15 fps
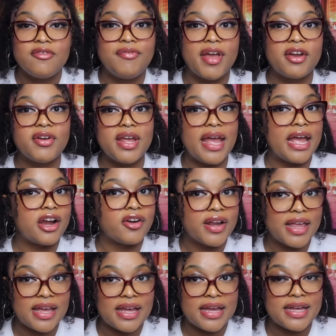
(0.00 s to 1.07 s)
very
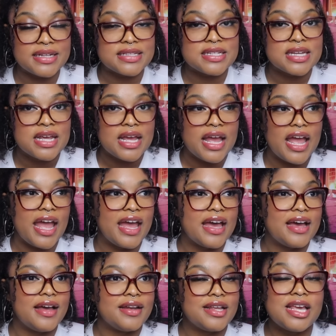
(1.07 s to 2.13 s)
arrogant,
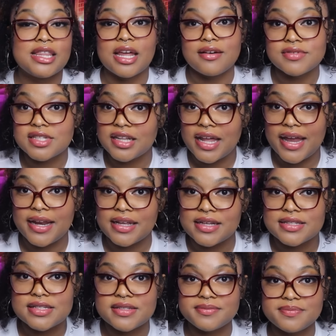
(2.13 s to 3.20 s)
and he loves the
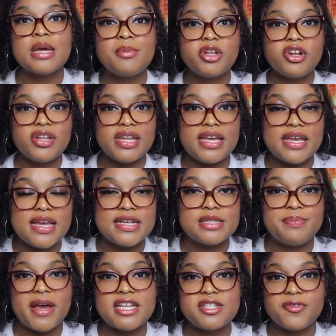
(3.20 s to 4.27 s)
ladies. Similarly, his
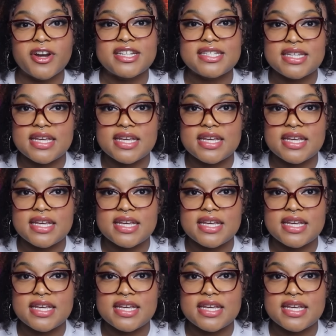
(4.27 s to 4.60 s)
best friend